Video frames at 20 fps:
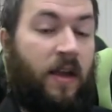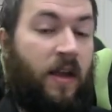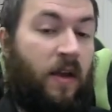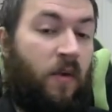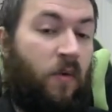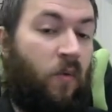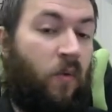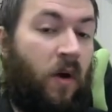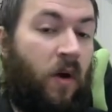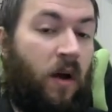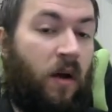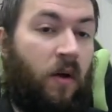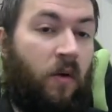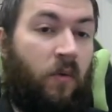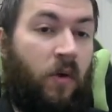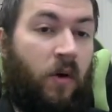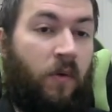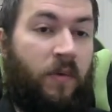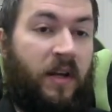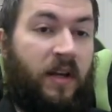Well,
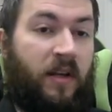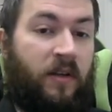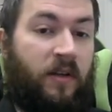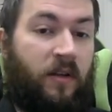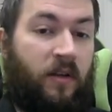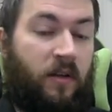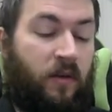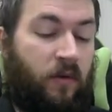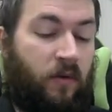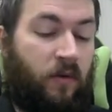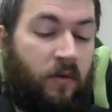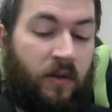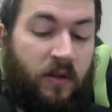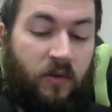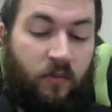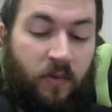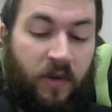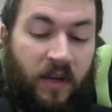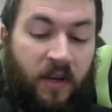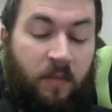what we can do
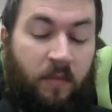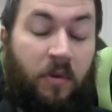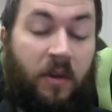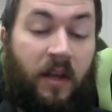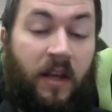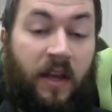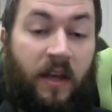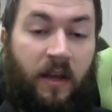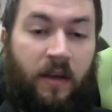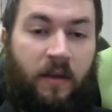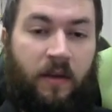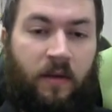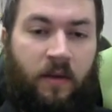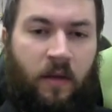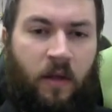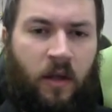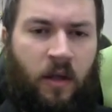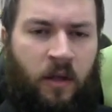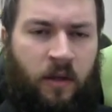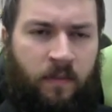is we can play
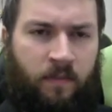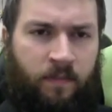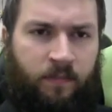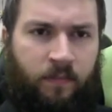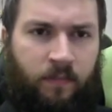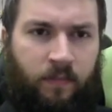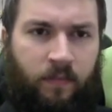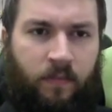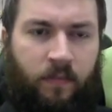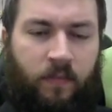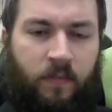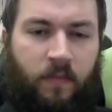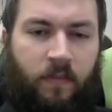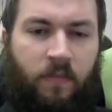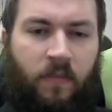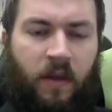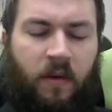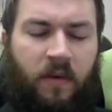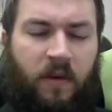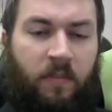
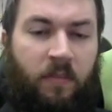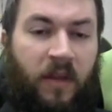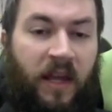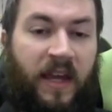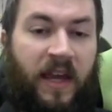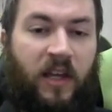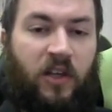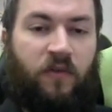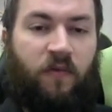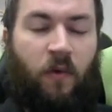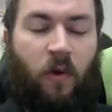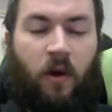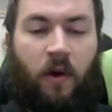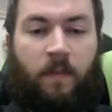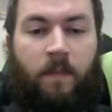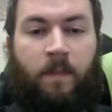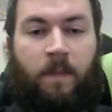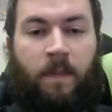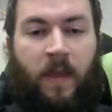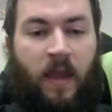
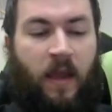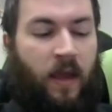h4.